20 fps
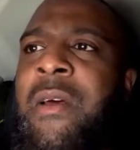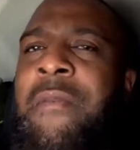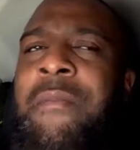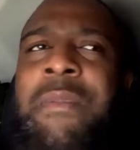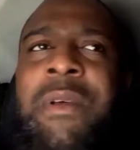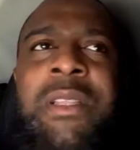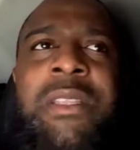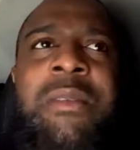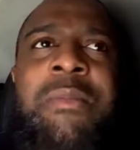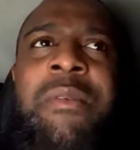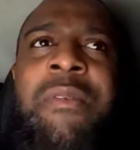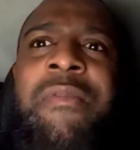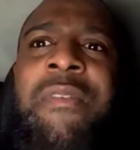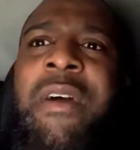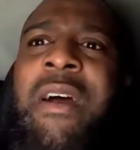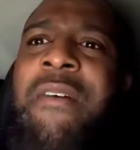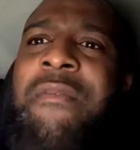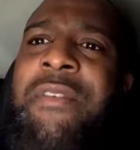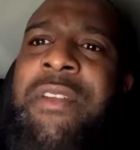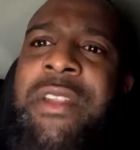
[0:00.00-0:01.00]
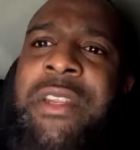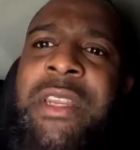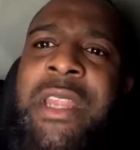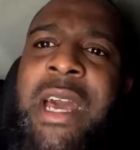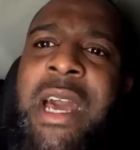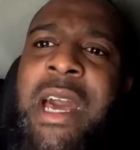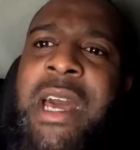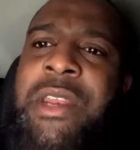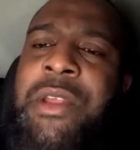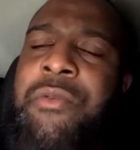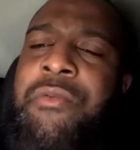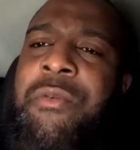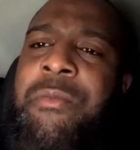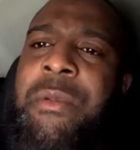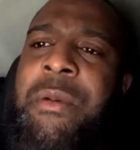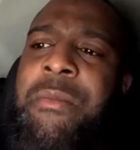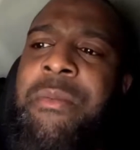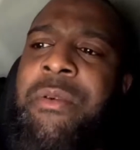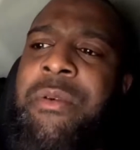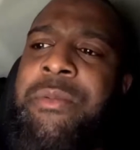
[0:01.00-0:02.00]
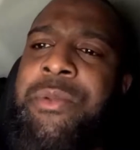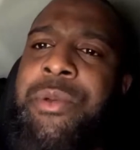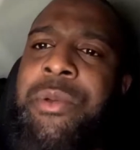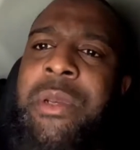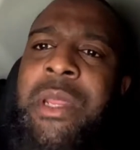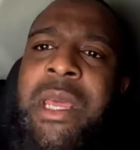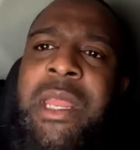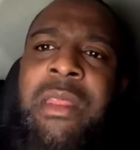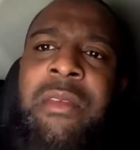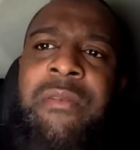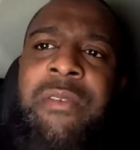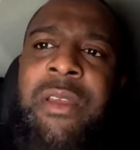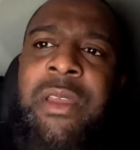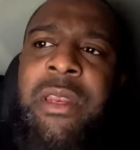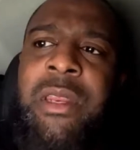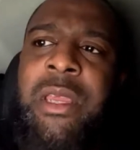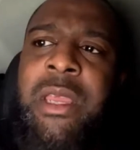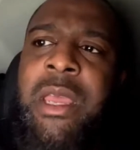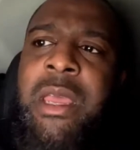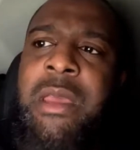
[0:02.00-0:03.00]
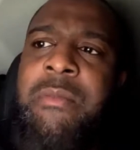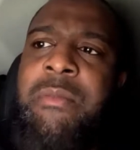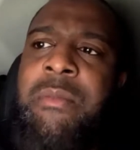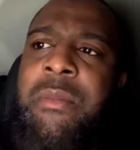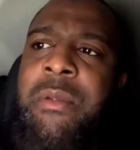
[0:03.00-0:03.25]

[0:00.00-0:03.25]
But to be fair, other than that, I don't remember him doing anything in the game.